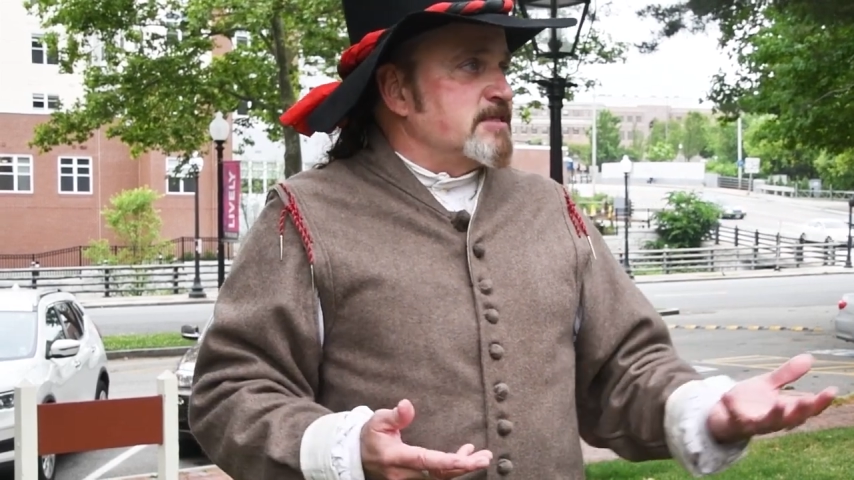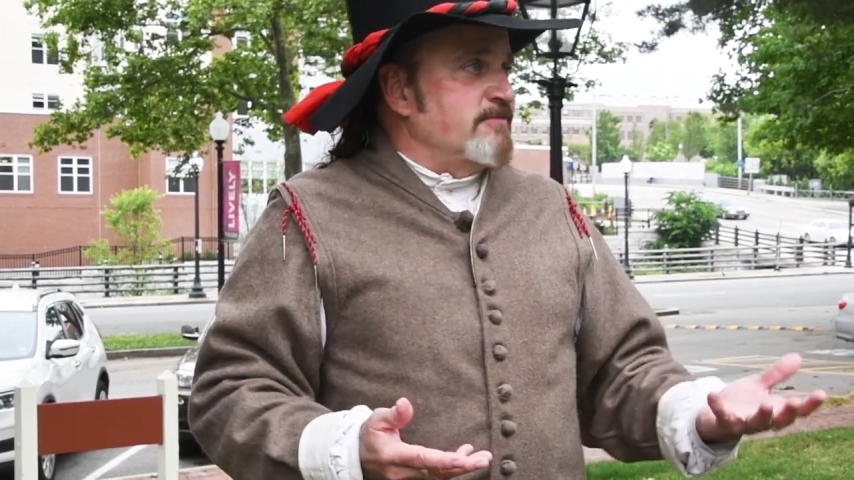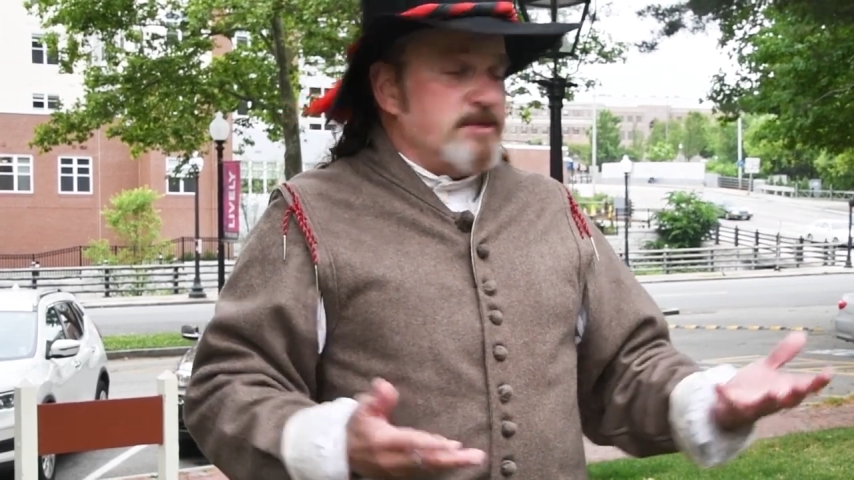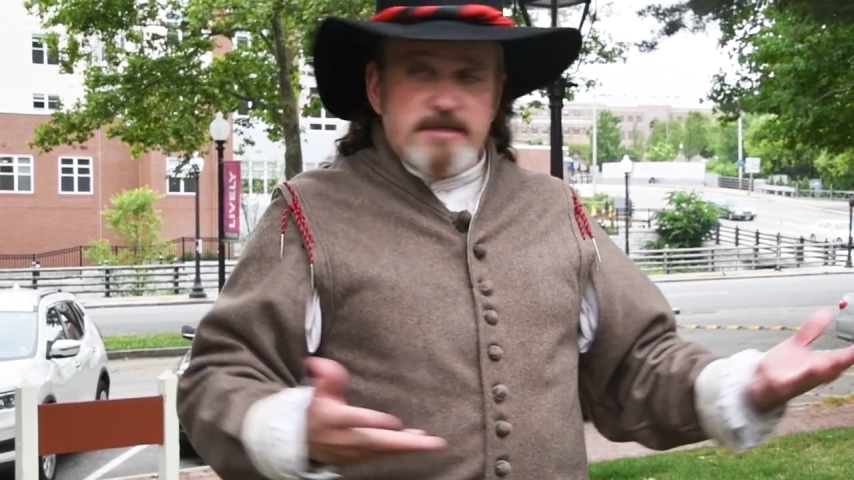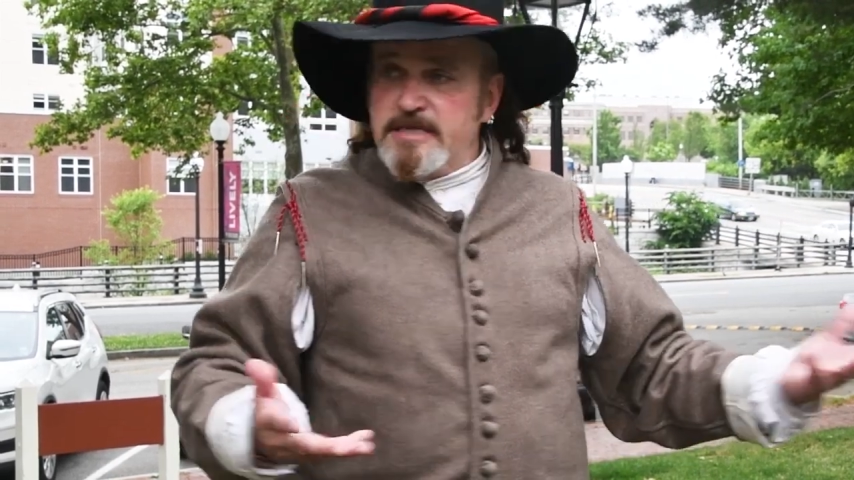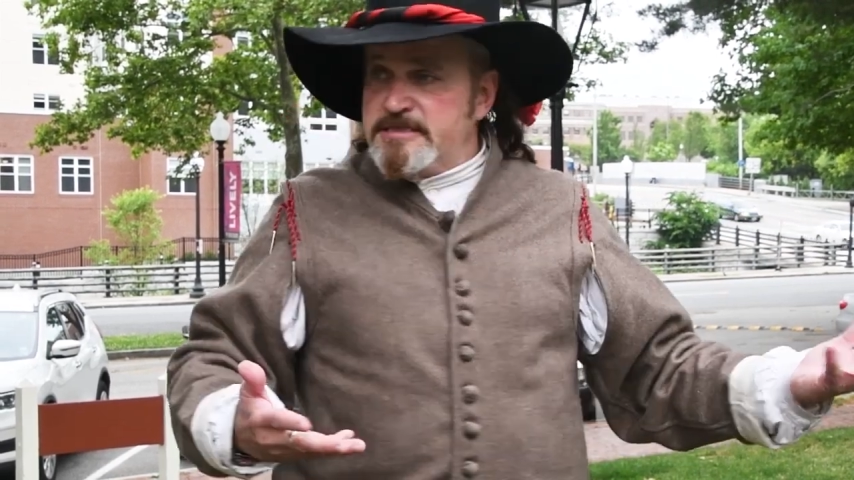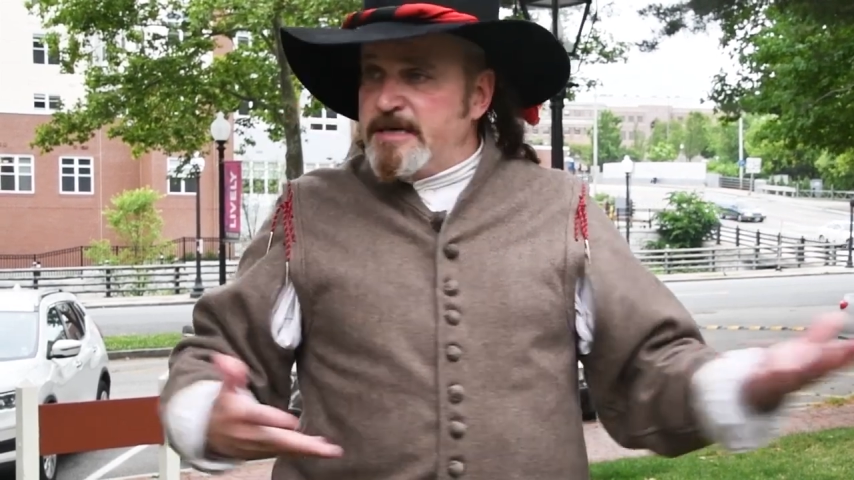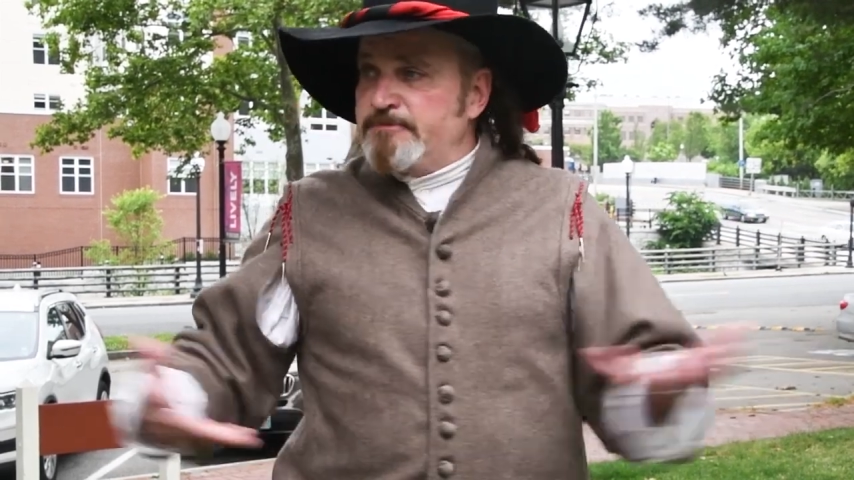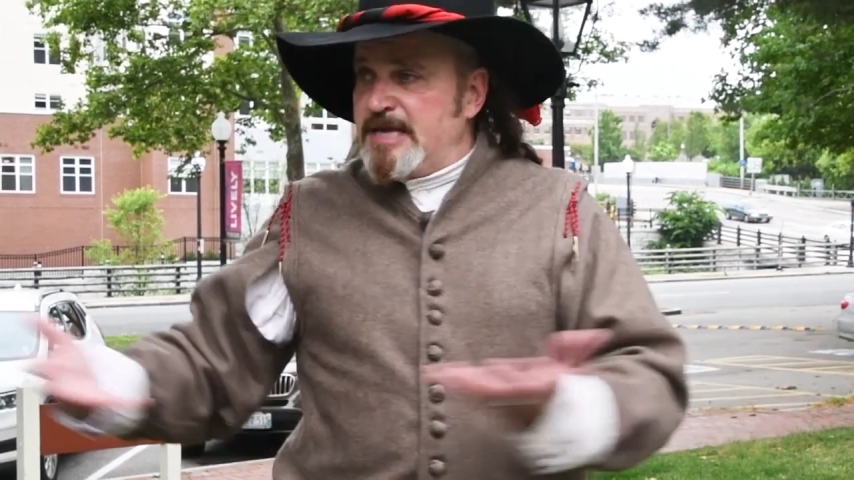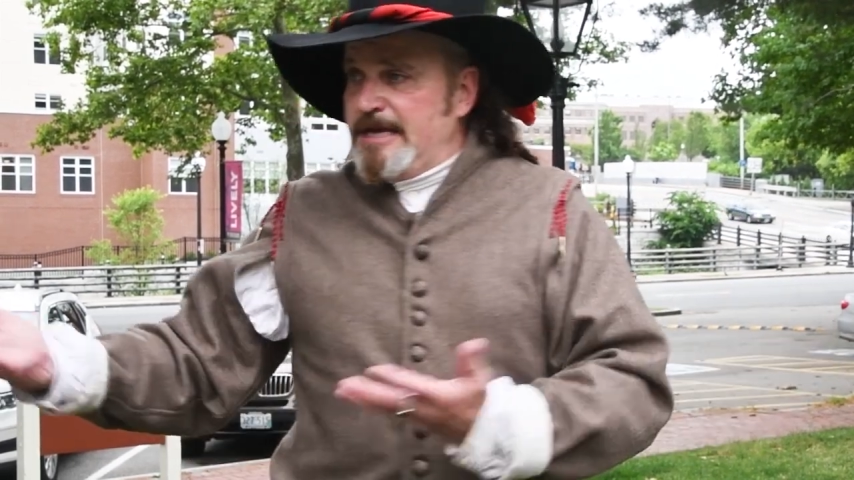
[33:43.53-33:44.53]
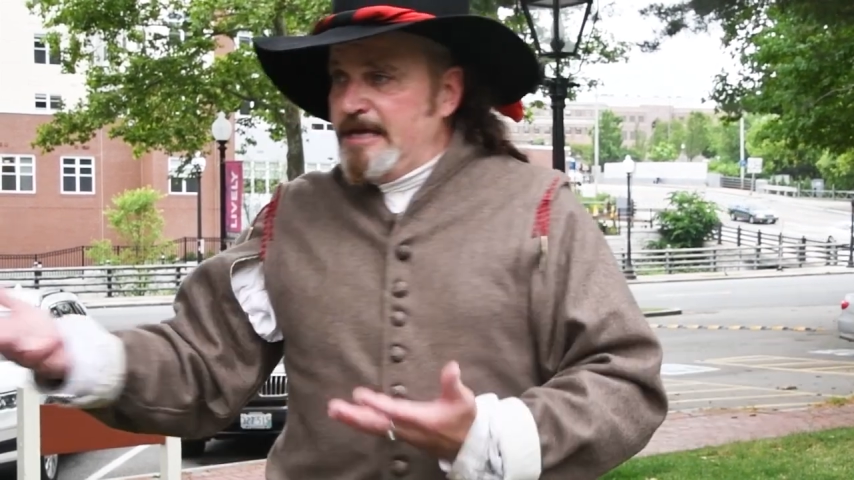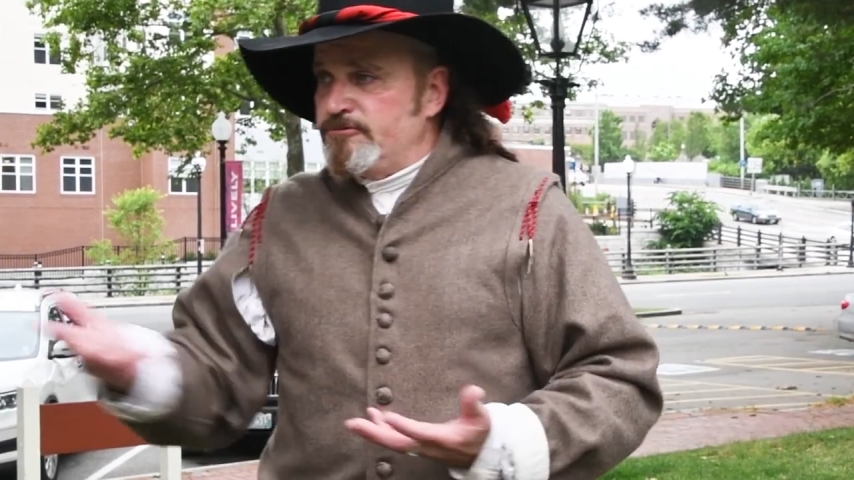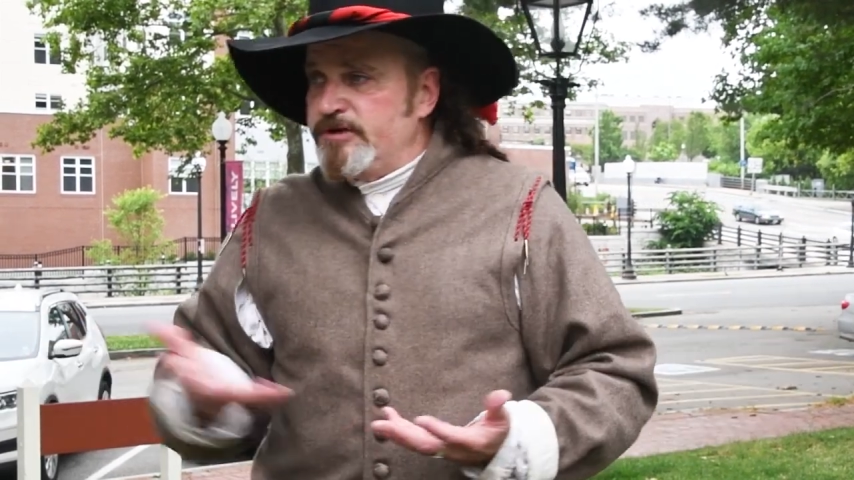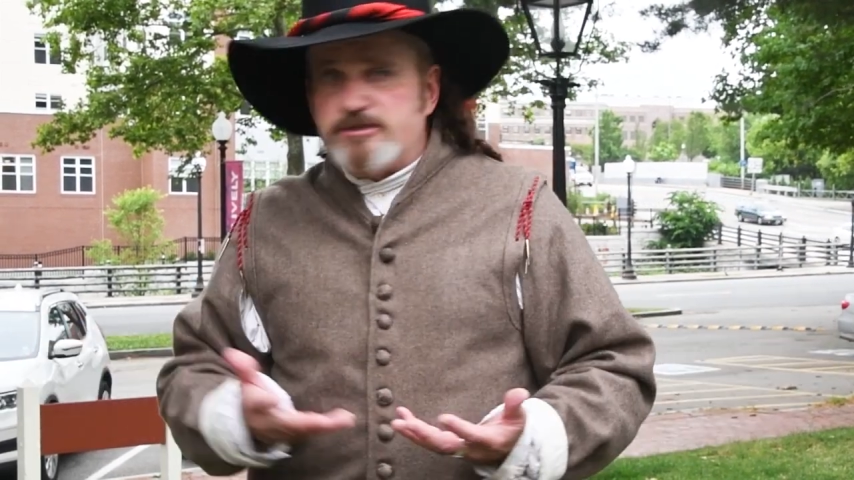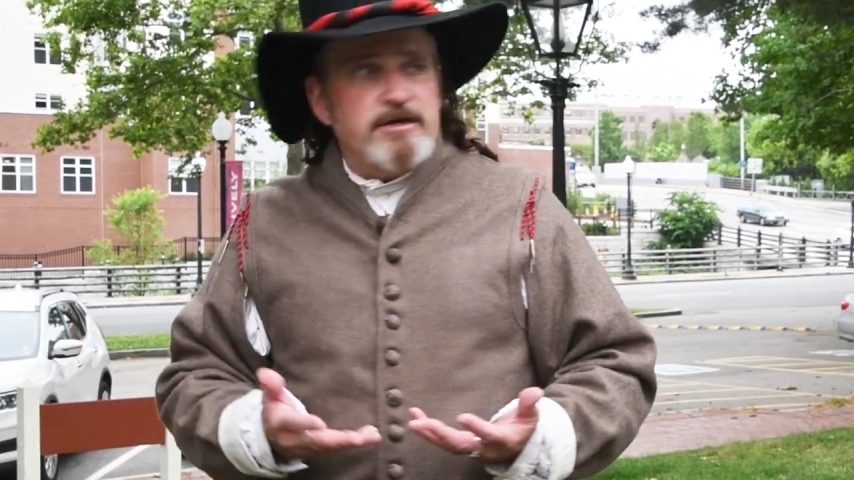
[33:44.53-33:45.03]
given that there's something
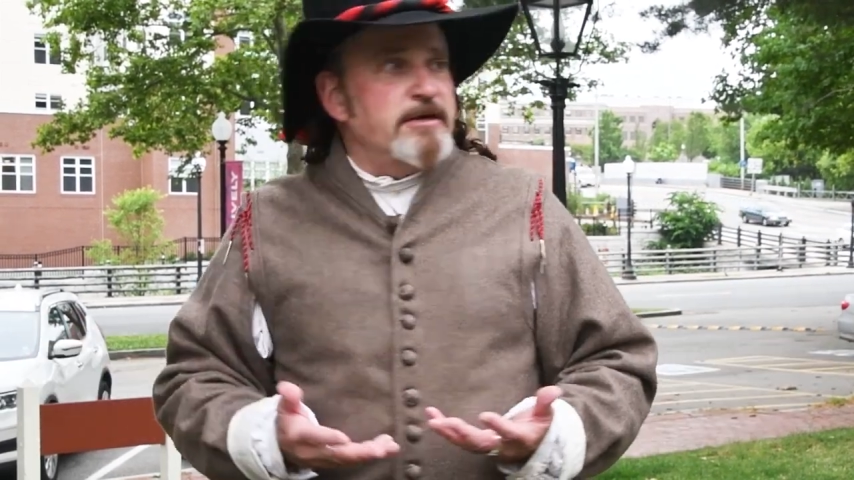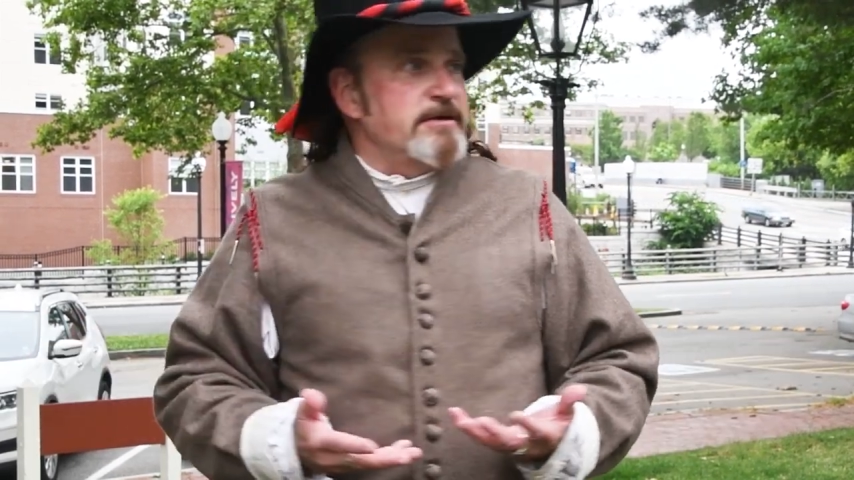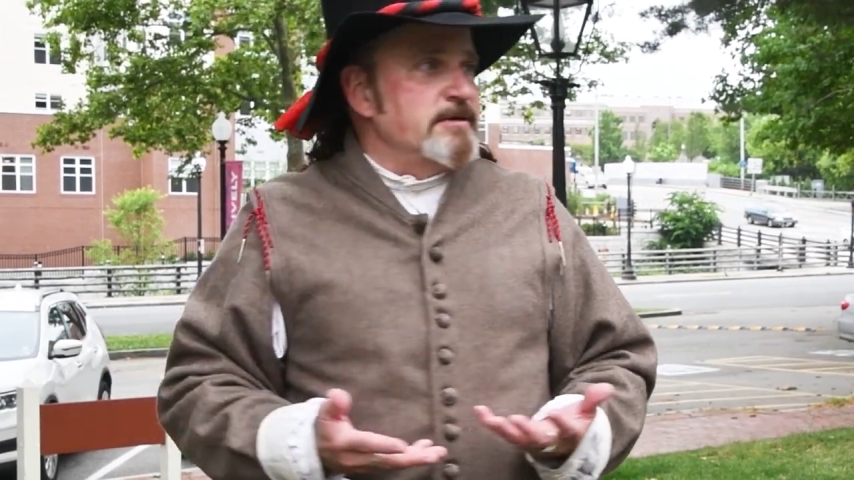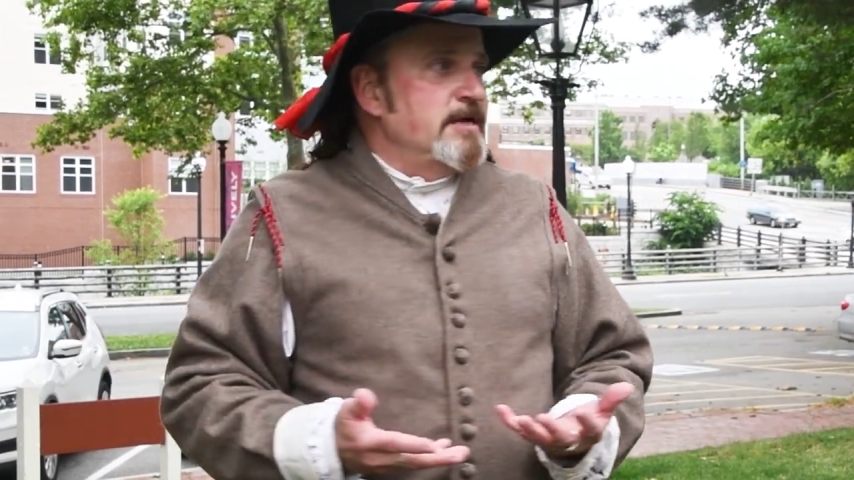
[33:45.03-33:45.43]
in return.